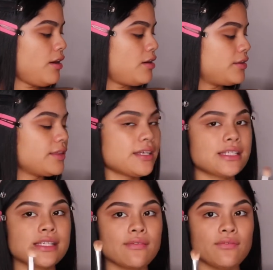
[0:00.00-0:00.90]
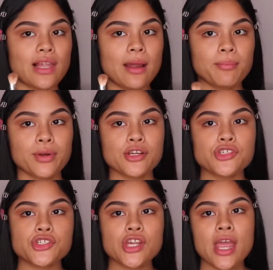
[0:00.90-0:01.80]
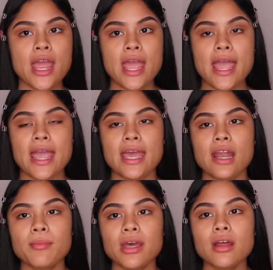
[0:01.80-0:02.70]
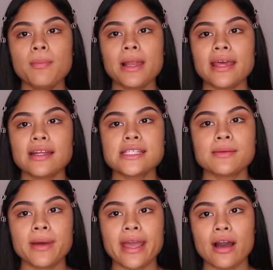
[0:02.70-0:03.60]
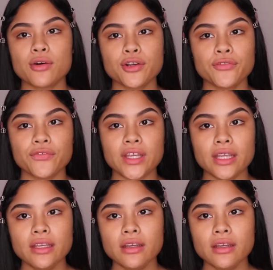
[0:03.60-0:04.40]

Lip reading: on this flat brush and I'm gonna apply that to my outer V.